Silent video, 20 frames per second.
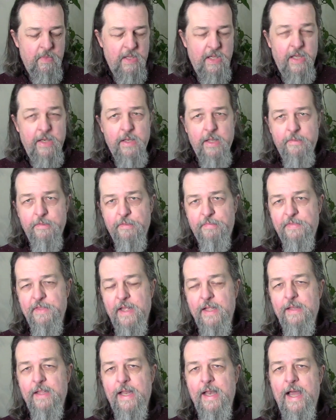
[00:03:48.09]
Another
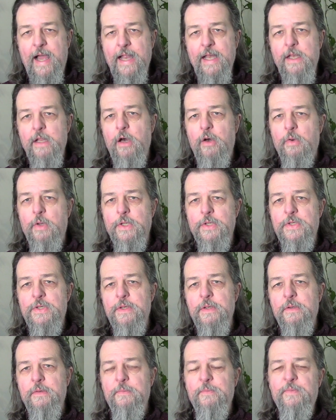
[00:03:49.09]
thing that I
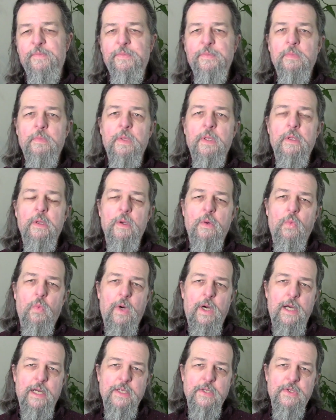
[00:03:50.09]
noticed
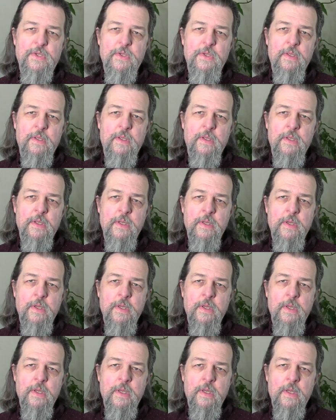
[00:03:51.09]
was
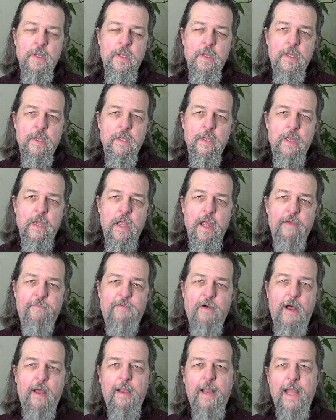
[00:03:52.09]
if
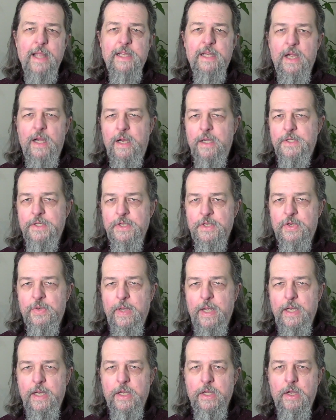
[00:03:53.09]
all I
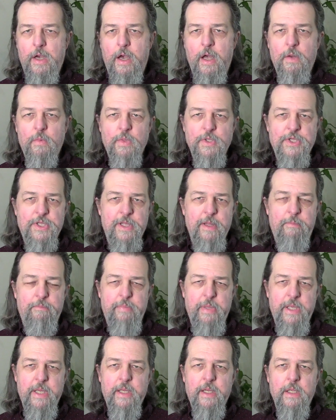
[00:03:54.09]
concentrated on was the
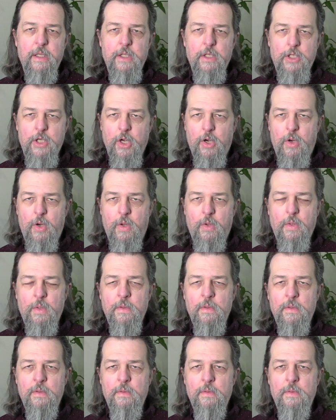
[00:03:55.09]
big goal,